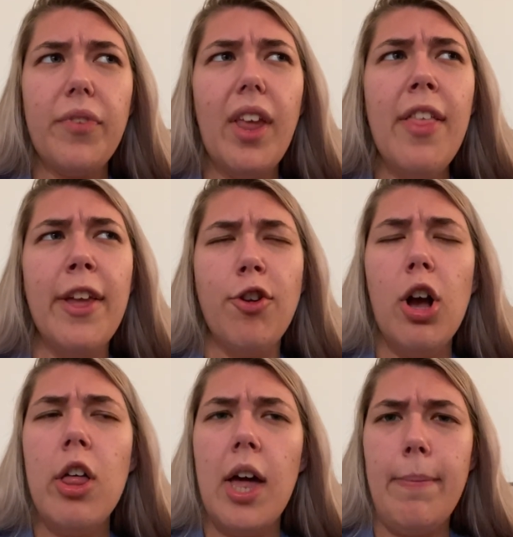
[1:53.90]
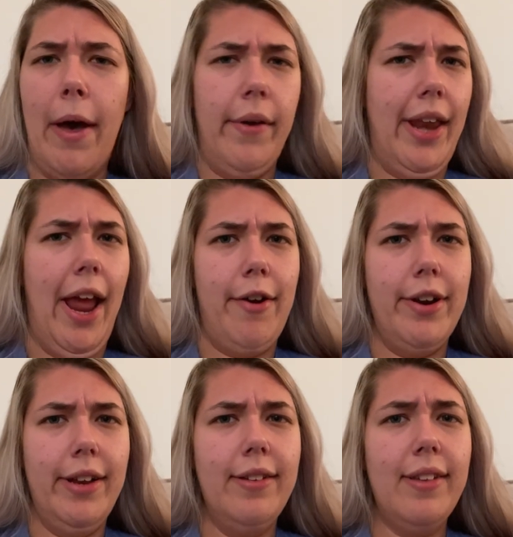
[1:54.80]
they talk a lot about
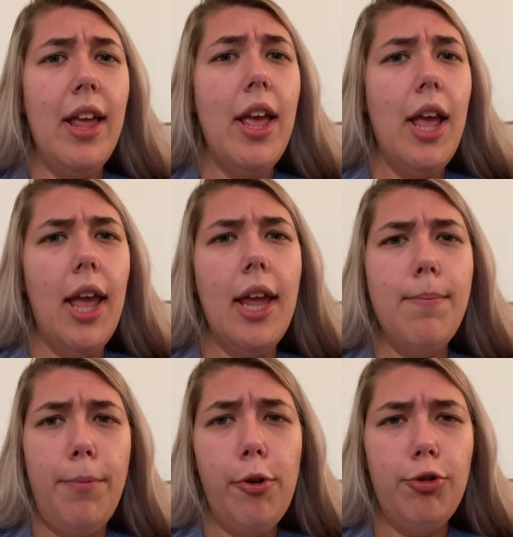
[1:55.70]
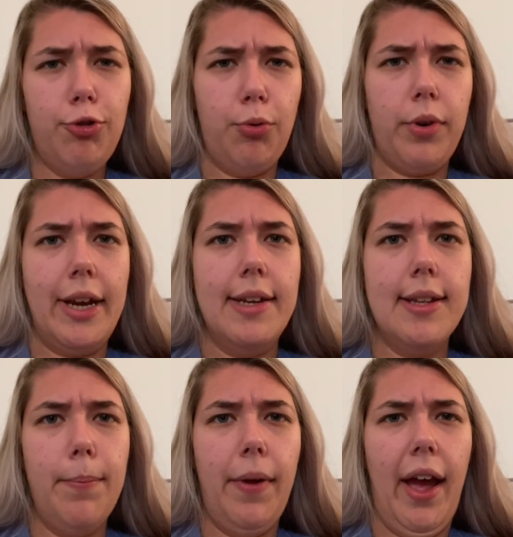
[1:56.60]
inheritance in both stories,
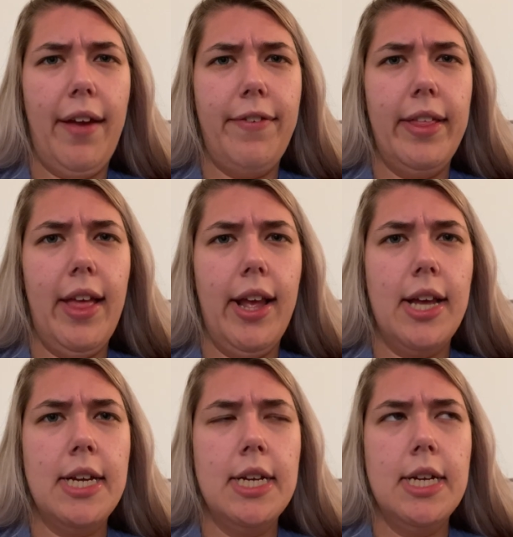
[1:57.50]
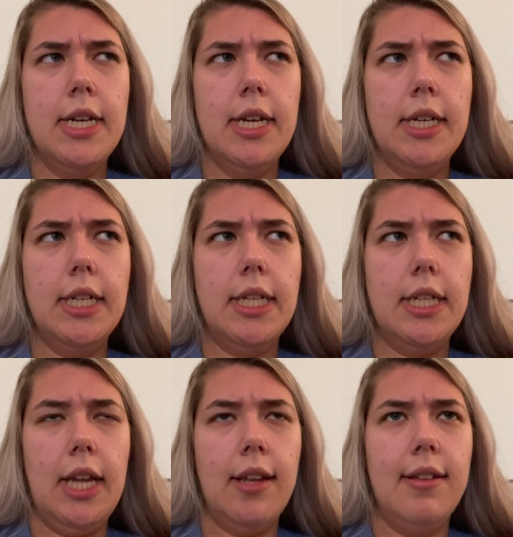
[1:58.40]
but I feel like
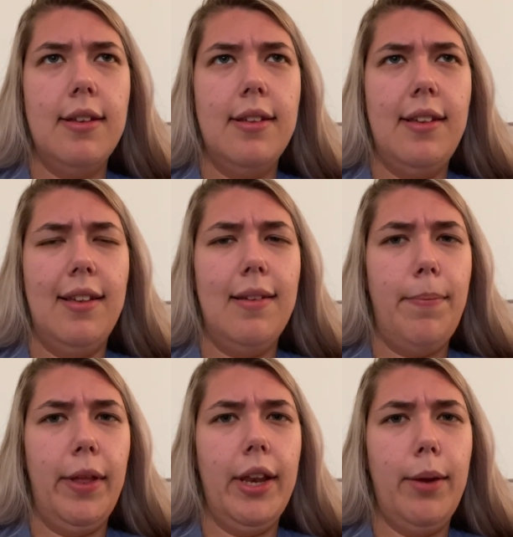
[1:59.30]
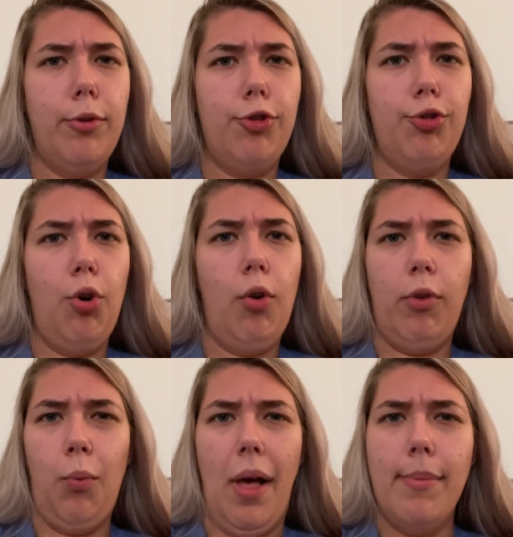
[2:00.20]
Sense and Sensibility was just
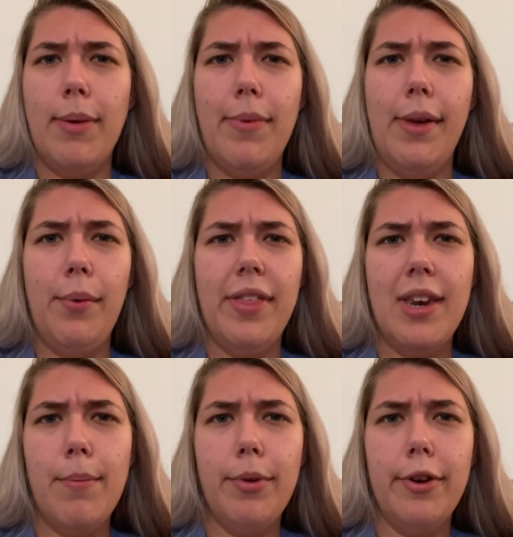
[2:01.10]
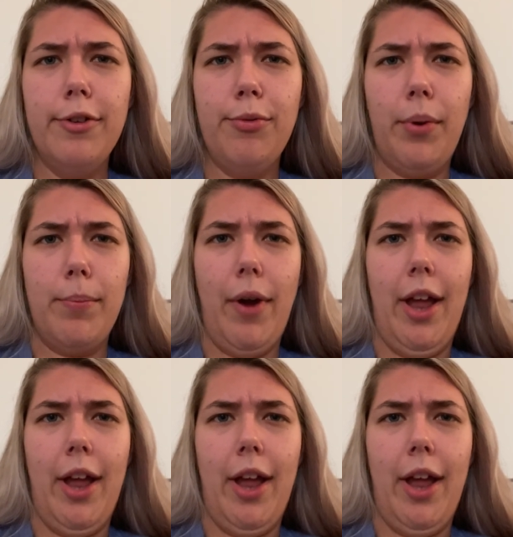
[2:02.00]
overwhelming me with numbers, where Pride